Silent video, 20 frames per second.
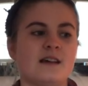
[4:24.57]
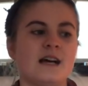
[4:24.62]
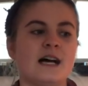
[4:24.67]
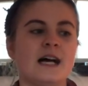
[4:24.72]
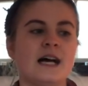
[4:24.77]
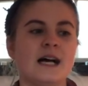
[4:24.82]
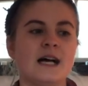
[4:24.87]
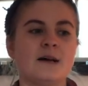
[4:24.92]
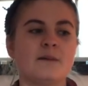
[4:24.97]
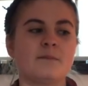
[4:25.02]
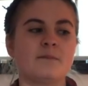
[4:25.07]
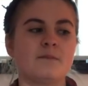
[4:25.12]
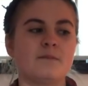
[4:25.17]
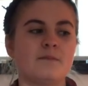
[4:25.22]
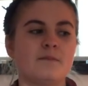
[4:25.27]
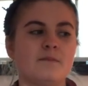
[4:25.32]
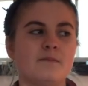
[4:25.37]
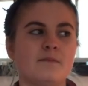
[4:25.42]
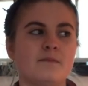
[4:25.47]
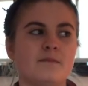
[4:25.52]

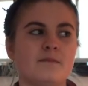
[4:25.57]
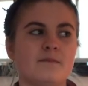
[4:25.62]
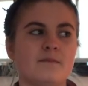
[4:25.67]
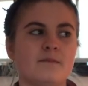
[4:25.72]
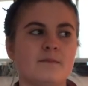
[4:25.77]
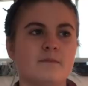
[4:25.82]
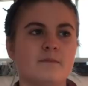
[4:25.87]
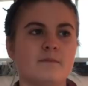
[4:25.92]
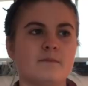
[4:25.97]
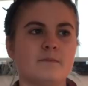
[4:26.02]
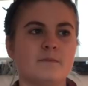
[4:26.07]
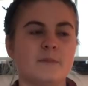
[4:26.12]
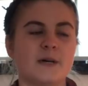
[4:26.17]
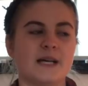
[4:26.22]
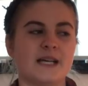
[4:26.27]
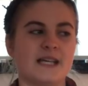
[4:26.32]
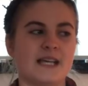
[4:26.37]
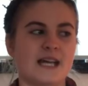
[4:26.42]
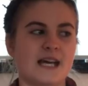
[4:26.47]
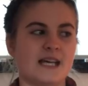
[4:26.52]

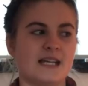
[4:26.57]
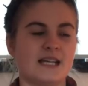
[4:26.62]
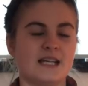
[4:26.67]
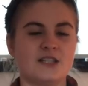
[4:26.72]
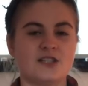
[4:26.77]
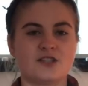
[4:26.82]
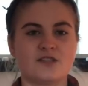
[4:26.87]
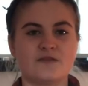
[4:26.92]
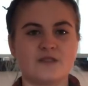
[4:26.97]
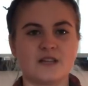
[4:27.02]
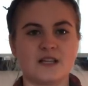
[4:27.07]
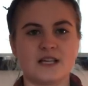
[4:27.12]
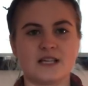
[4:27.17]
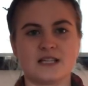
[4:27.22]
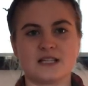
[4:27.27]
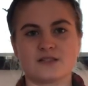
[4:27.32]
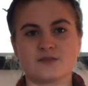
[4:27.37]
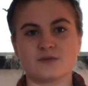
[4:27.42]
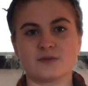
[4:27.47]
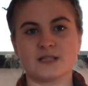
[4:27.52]
But again, I just feel like
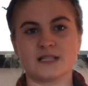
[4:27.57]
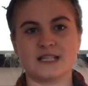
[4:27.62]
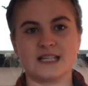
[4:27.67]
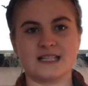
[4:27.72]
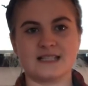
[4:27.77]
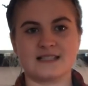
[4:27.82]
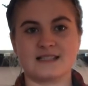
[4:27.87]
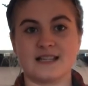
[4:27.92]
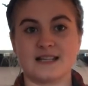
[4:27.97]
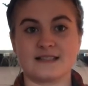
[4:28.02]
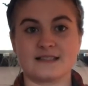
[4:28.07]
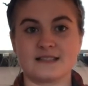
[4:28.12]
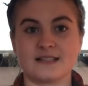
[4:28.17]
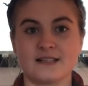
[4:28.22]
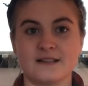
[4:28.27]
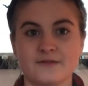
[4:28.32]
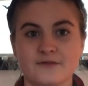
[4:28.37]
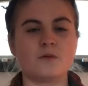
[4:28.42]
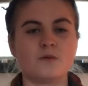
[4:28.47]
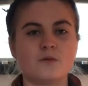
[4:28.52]
it's really
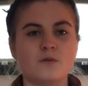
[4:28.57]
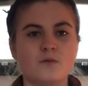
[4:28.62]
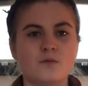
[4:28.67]
insensitive.